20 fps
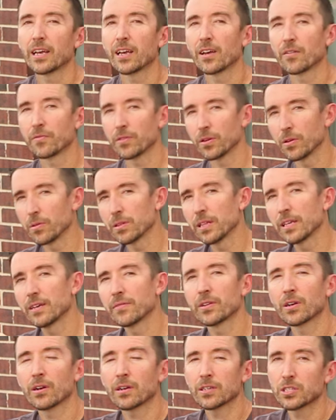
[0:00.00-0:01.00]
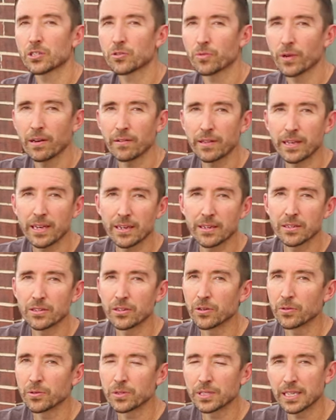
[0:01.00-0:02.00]
If you live in Australia,
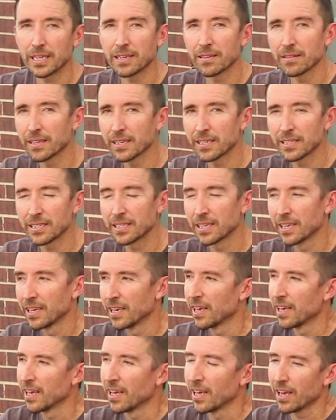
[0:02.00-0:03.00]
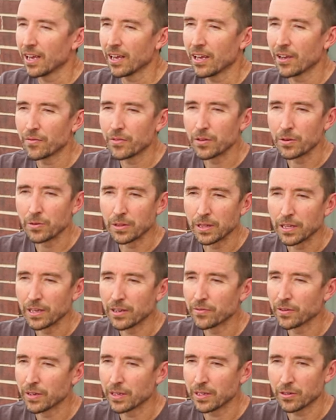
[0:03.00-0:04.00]
New Zealand, if you
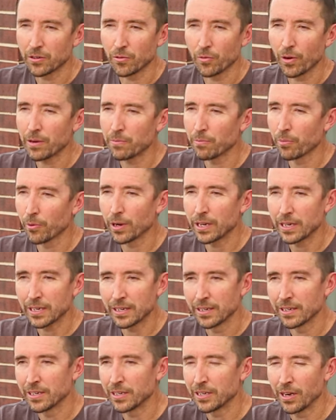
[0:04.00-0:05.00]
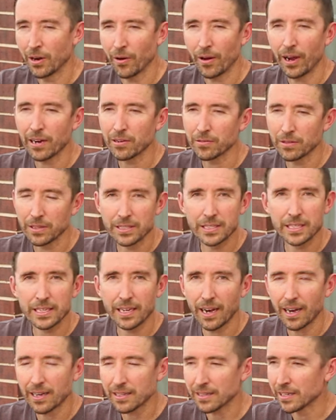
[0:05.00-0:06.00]
live in Great Britain, you know, Ireland,
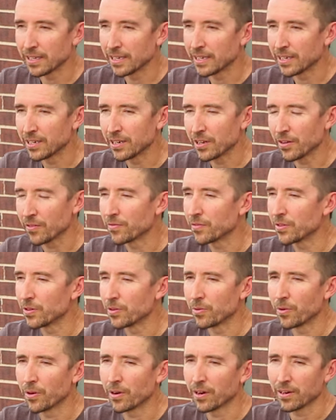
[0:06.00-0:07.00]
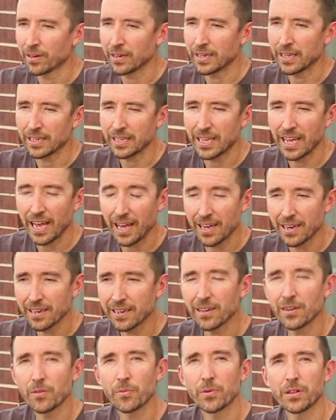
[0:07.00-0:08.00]
Scotland, if you are in
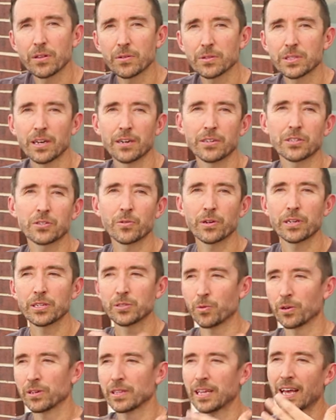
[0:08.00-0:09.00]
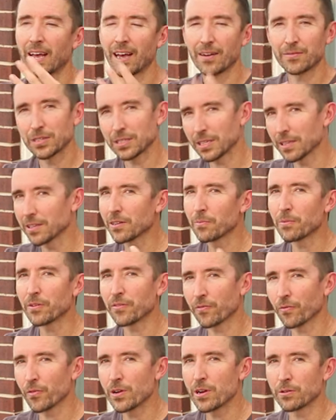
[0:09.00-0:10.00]
Canada, one of those countries where they have just a little
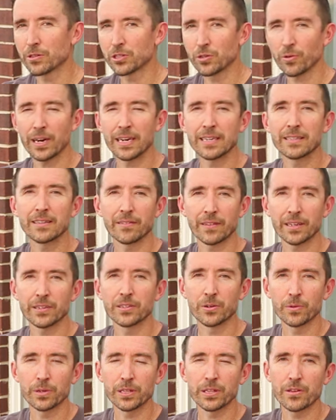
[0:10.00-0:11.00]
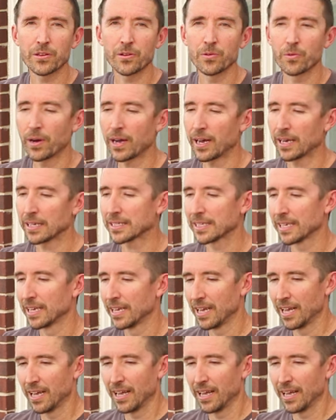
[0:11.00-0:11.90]
bit freer trade than they do with the US,